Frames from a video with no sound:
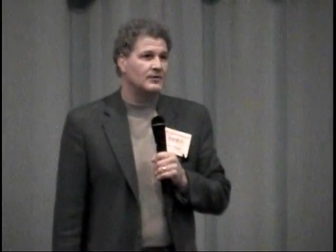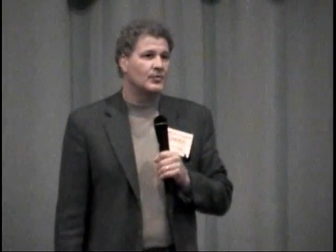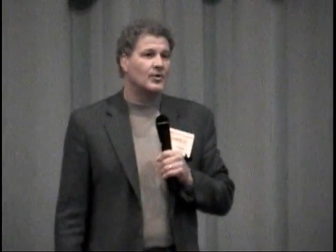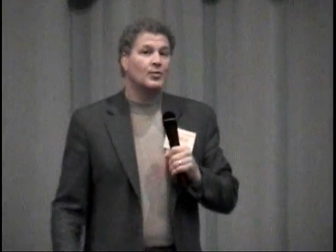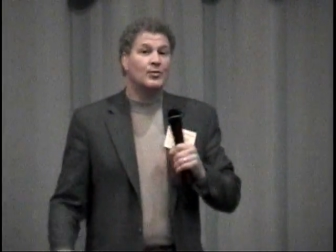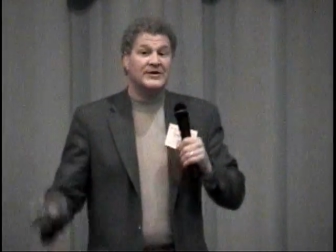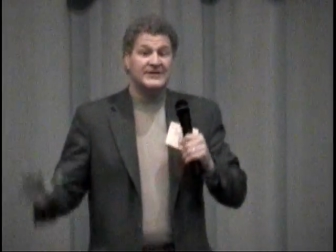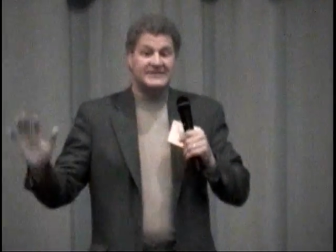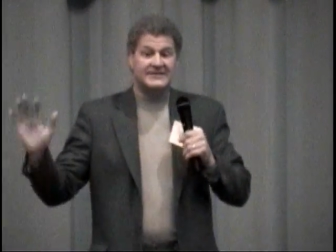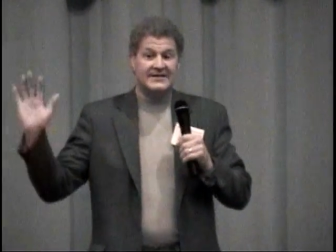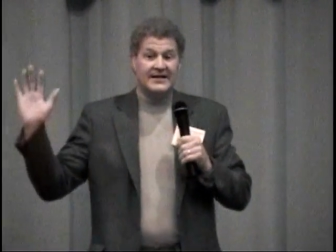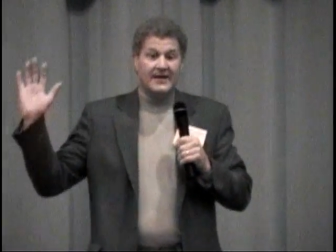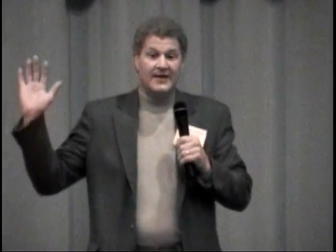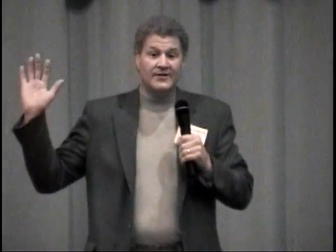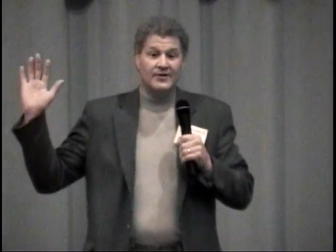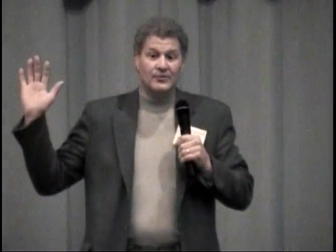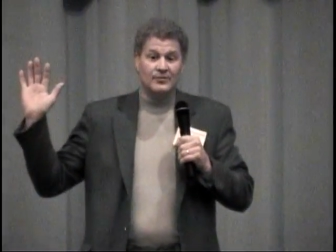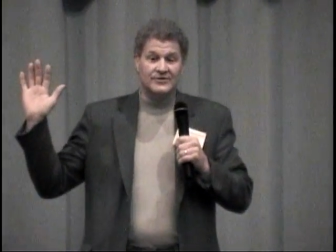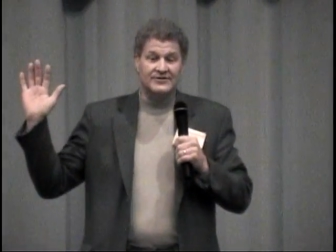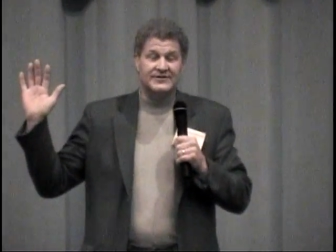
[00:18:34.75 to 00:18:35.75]
Where we
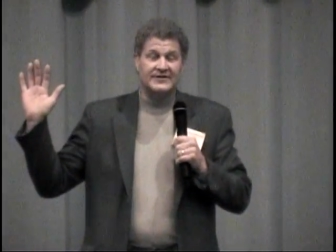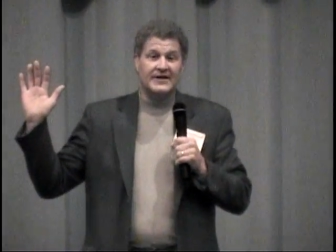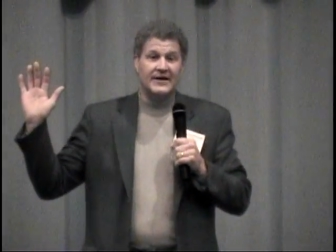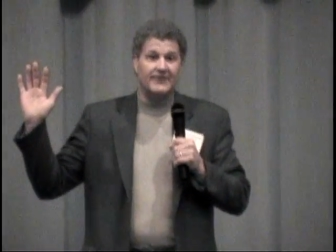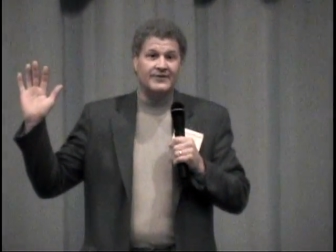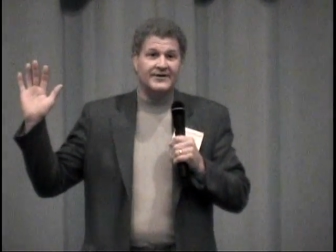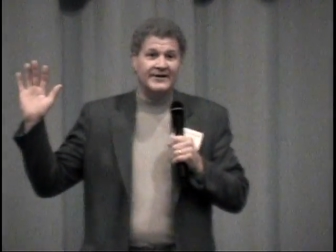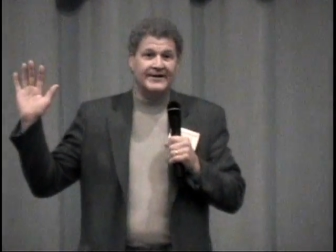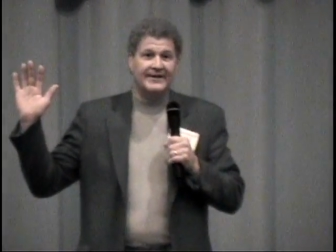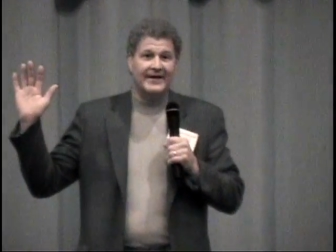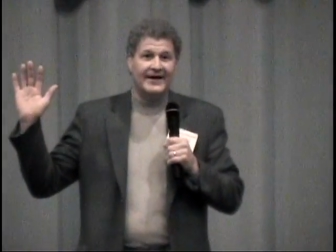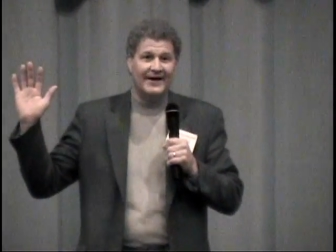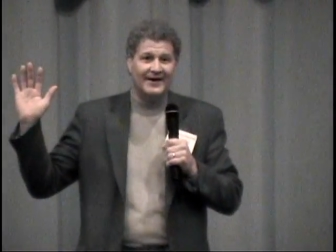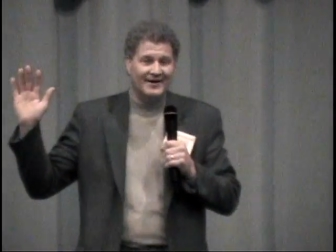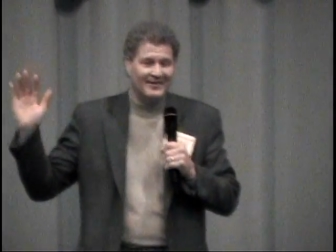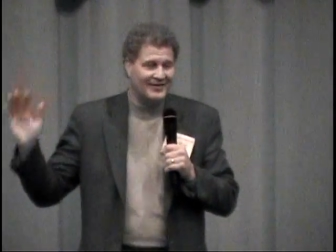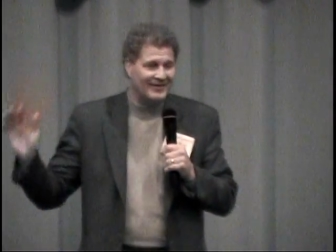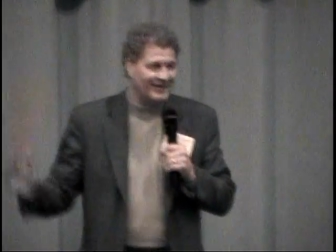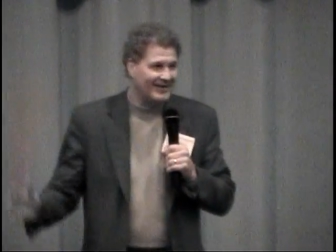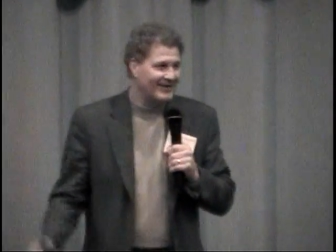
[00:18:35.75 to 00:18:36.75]
stand there, we're scared to
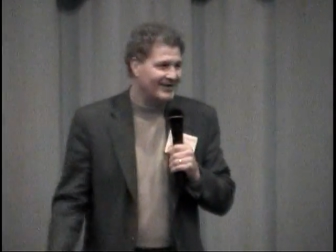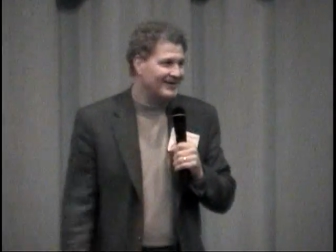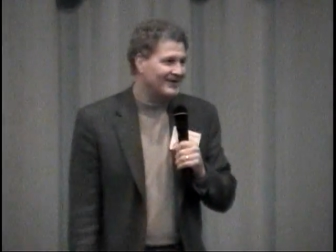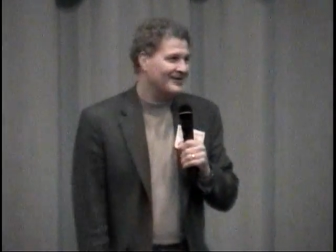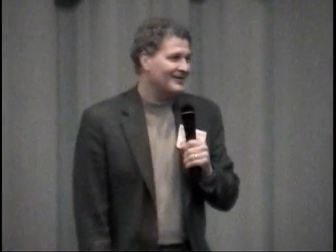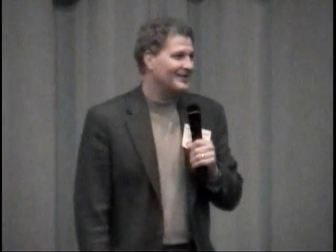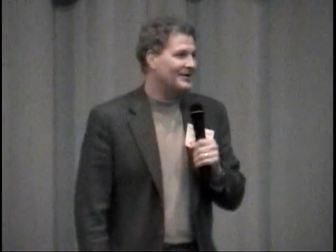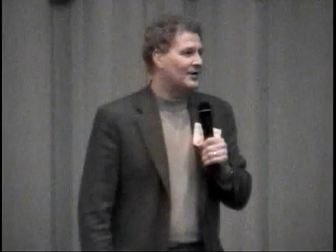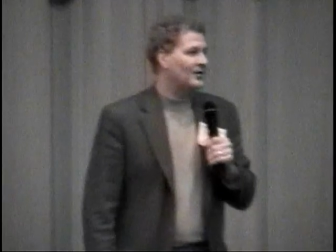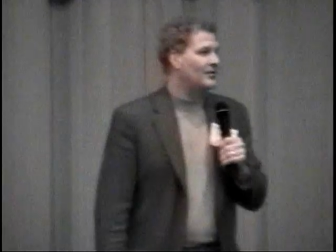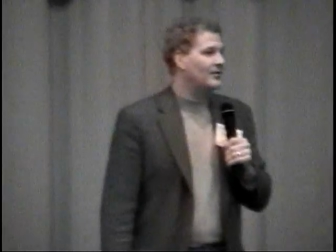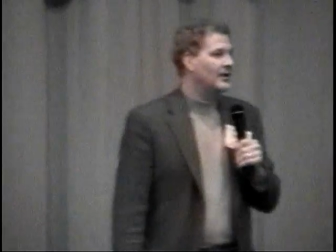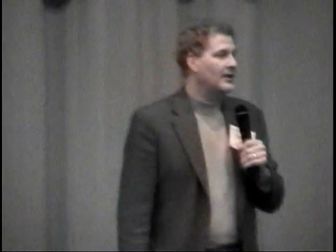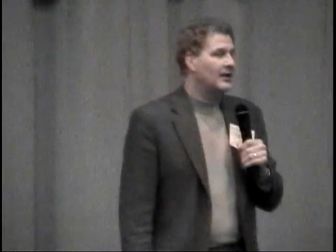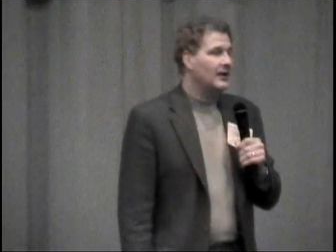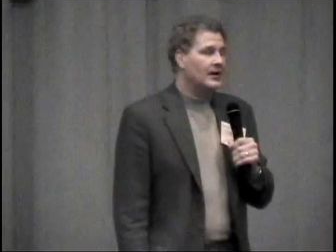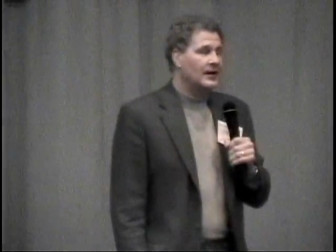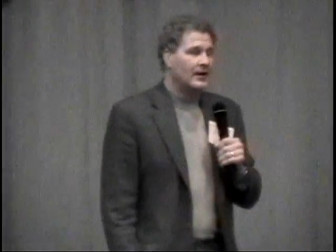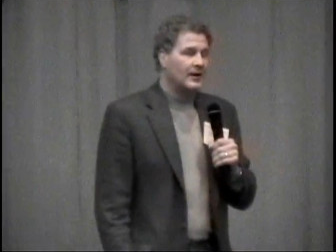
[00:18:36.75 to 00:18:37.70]
death, you know.